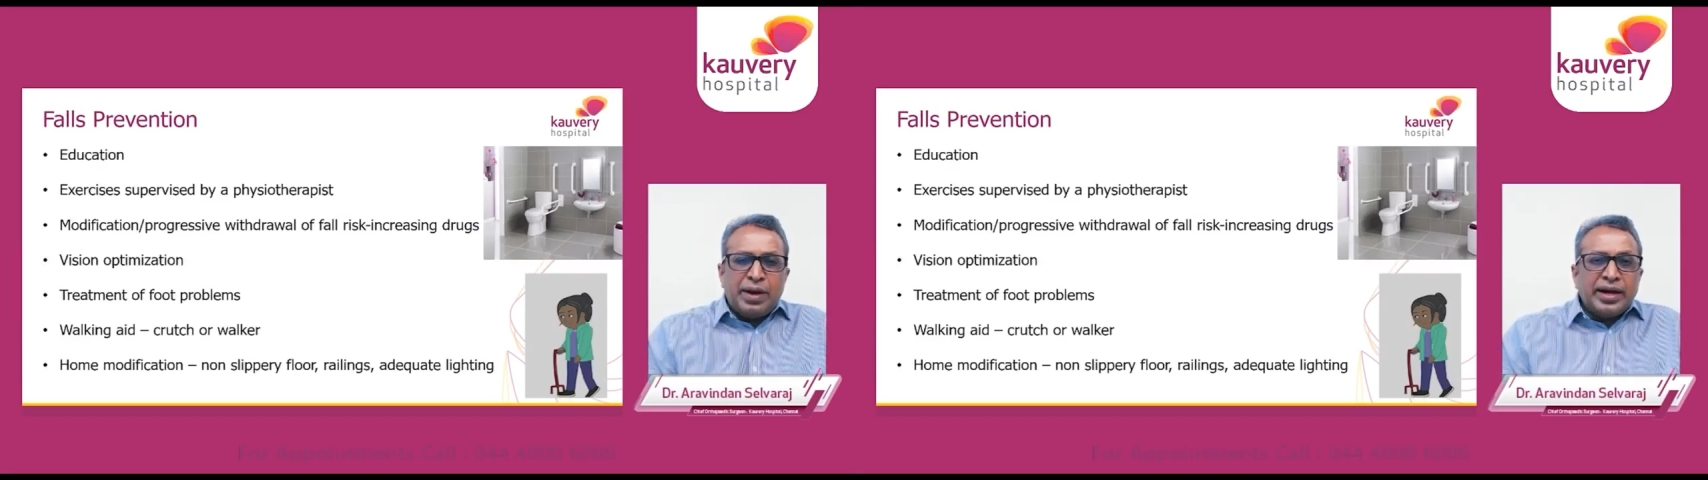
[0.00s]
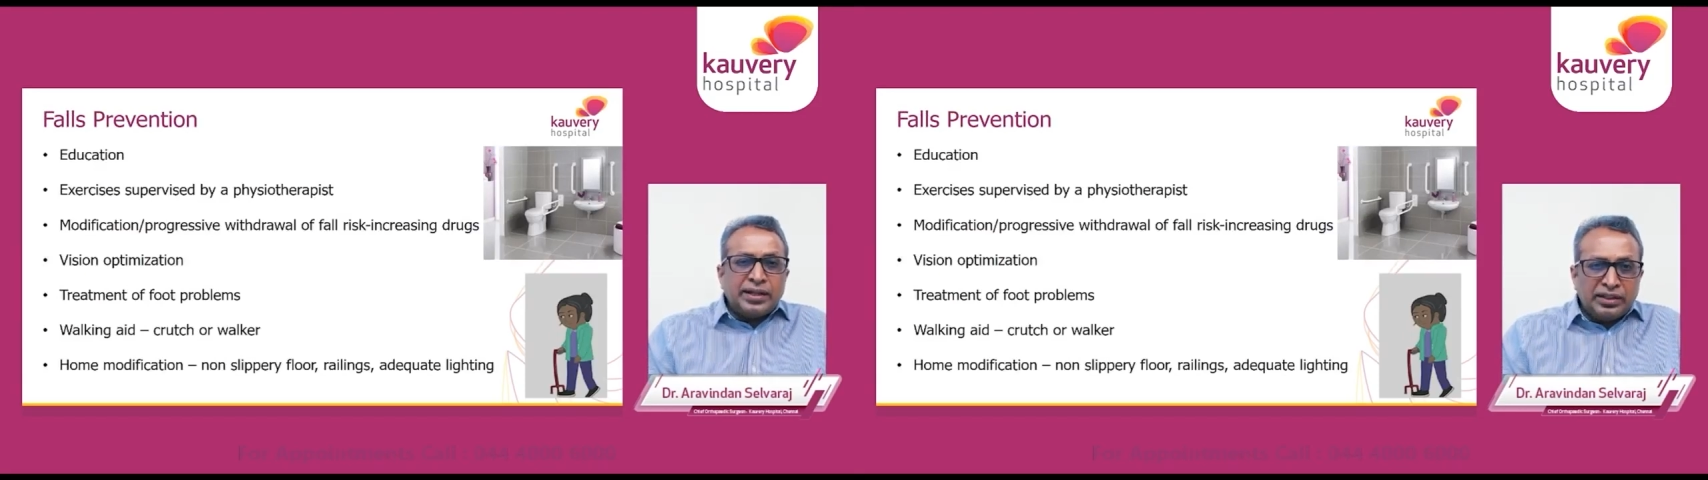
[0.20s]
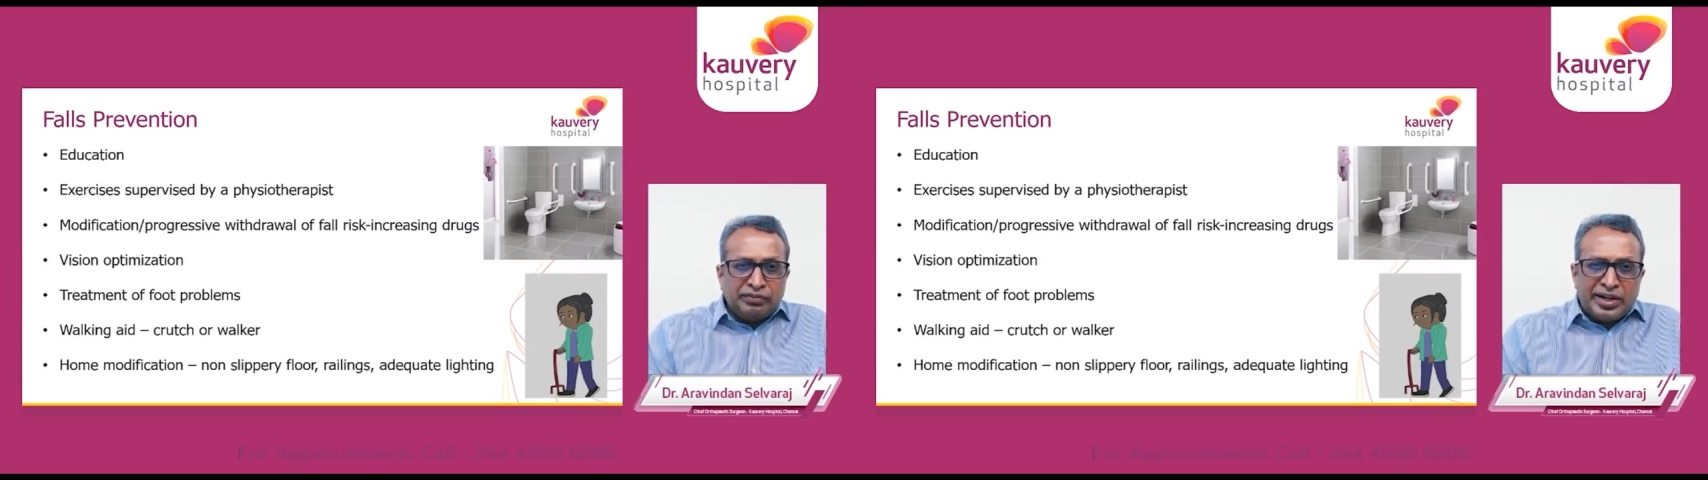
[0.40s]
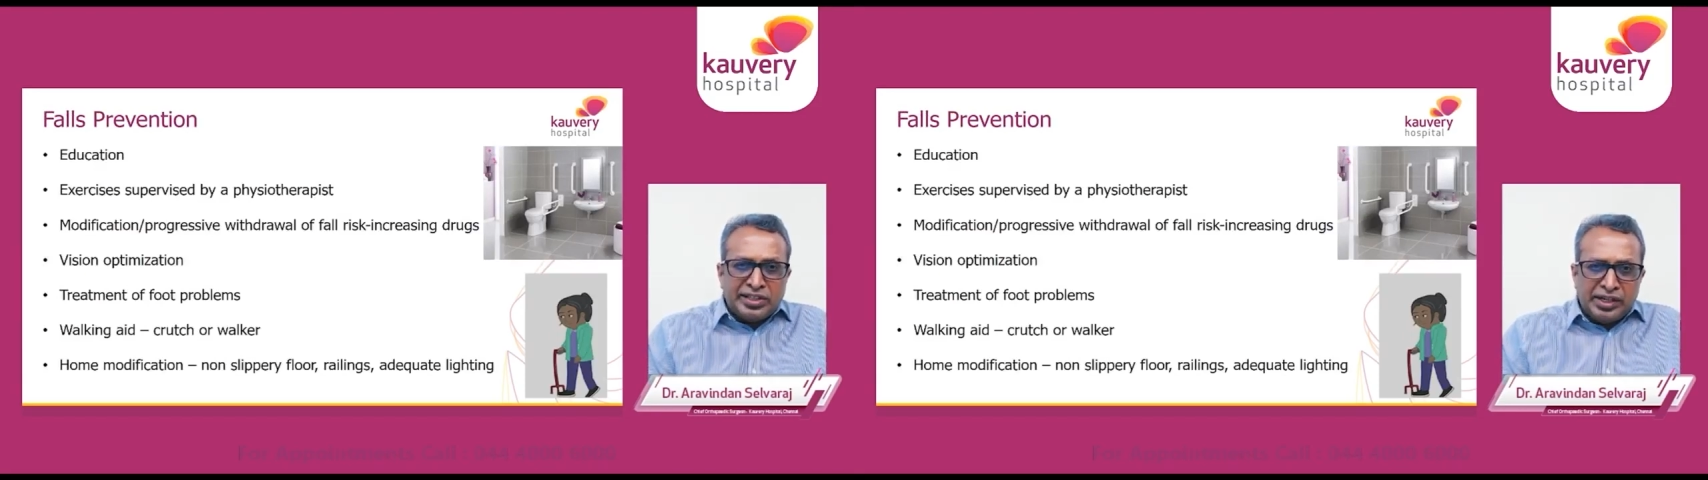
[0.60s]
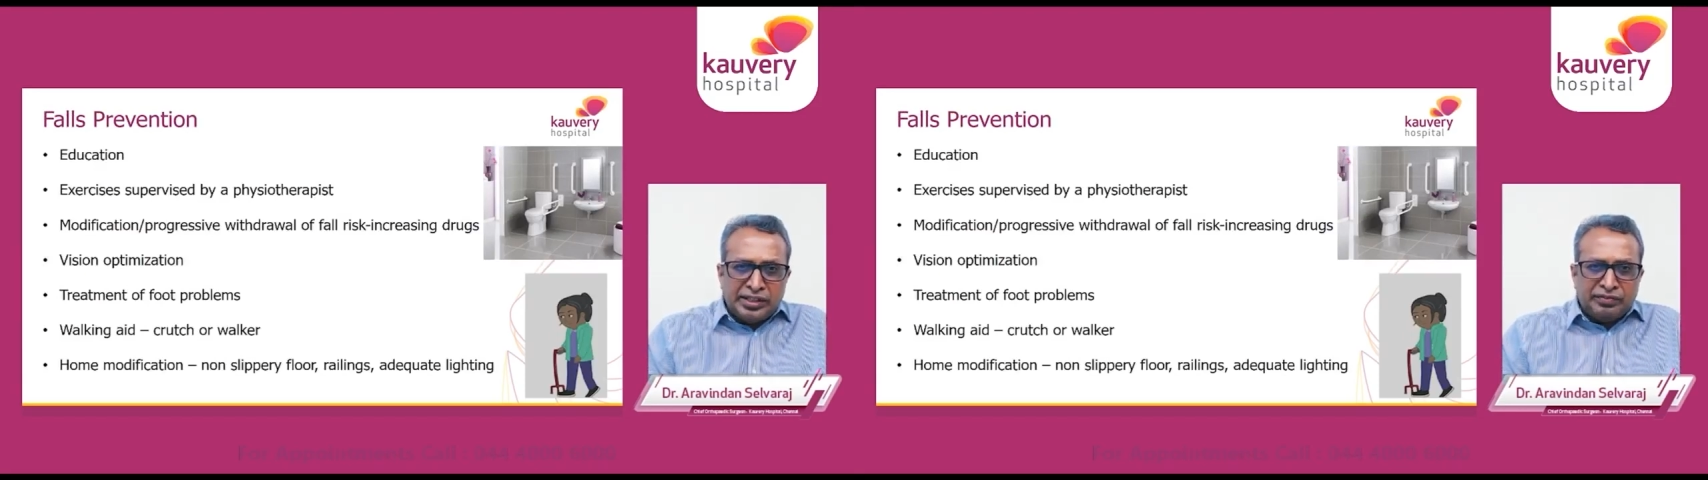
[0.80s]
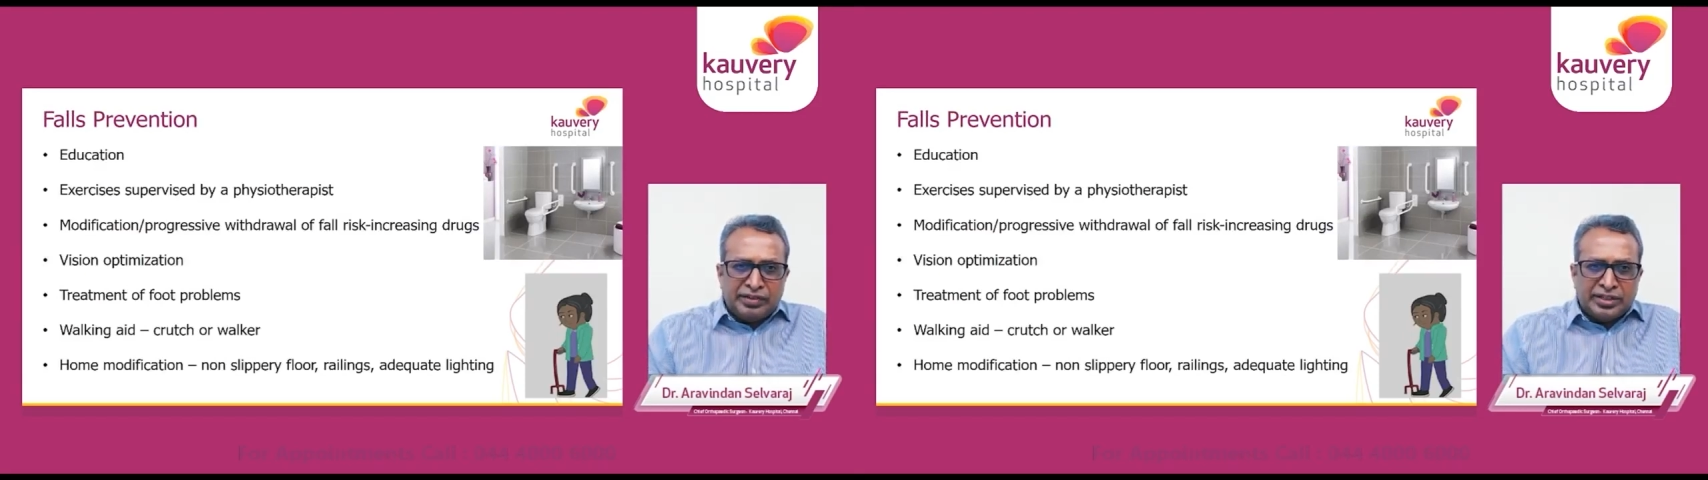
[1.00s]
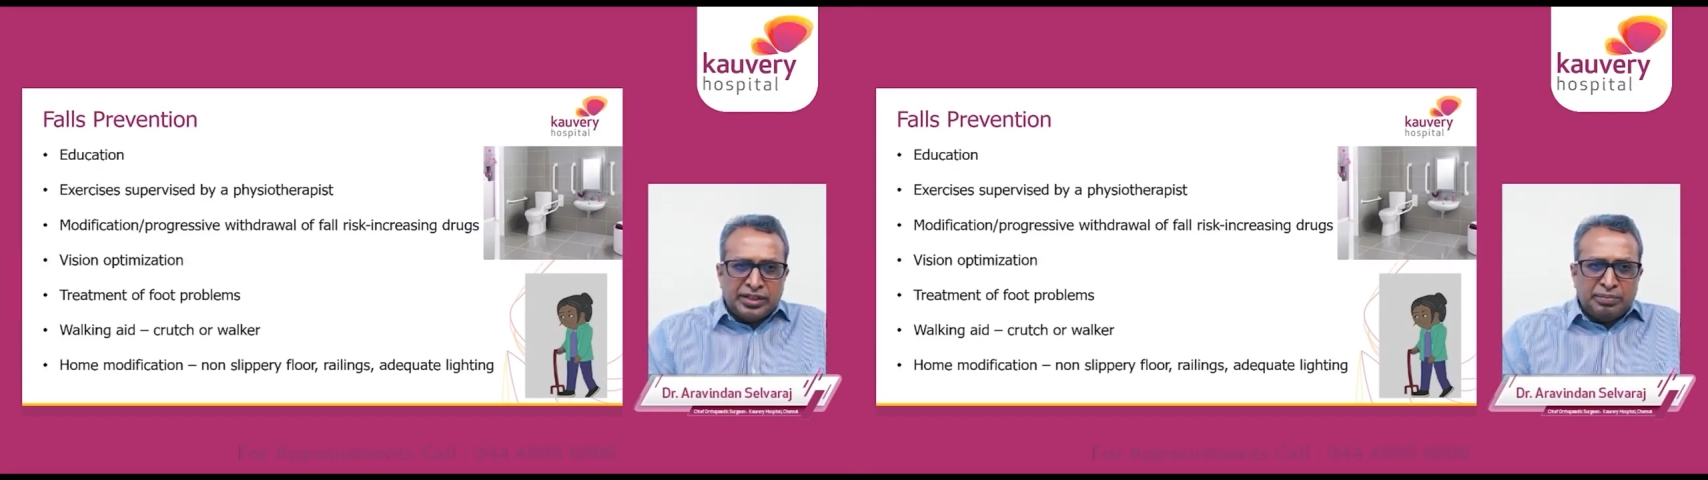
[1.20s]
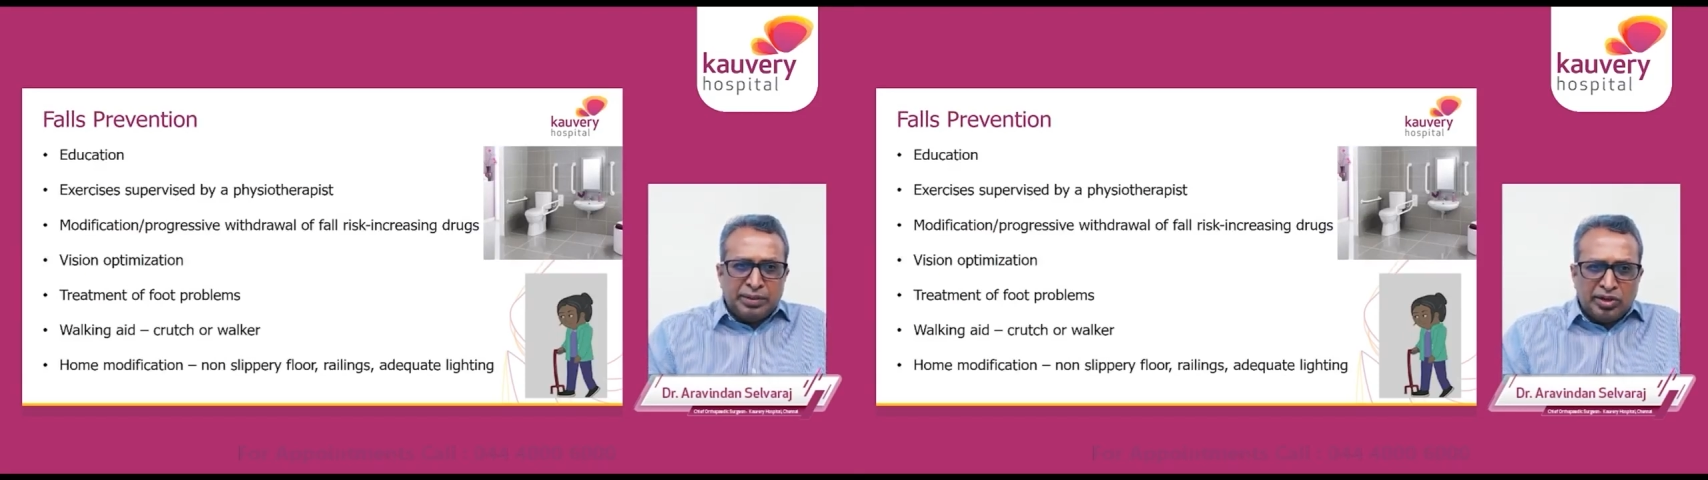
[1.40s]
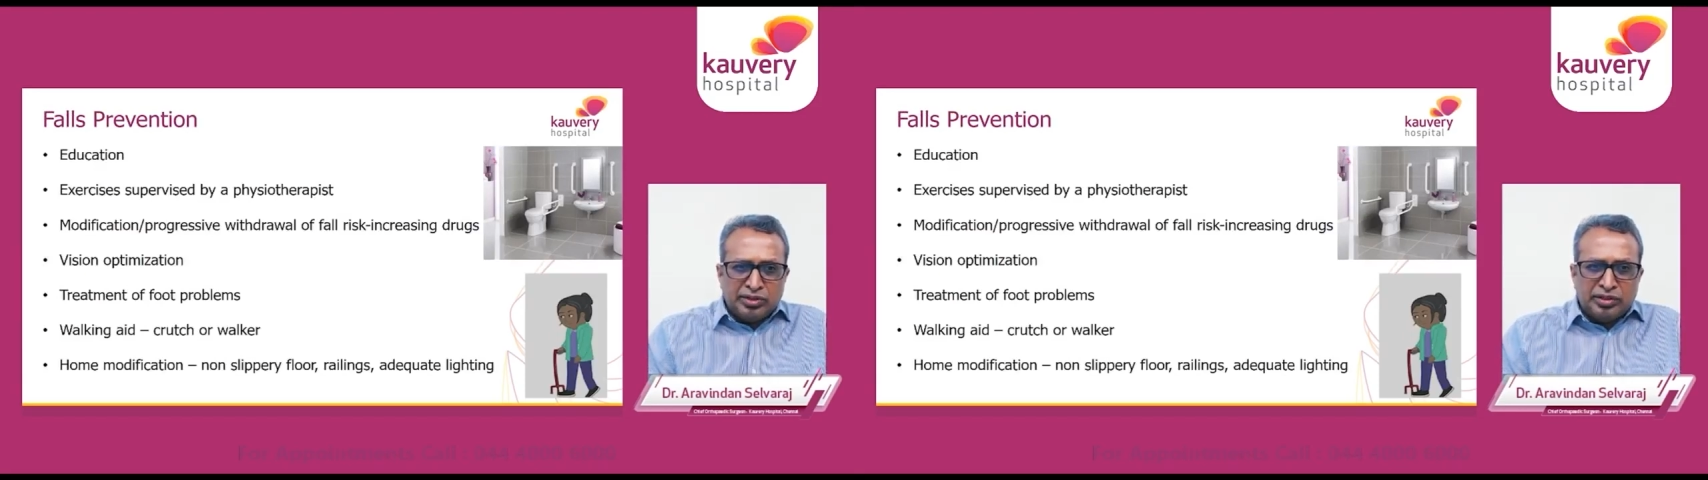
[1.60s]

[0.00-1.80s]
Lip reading: another fragility fractures because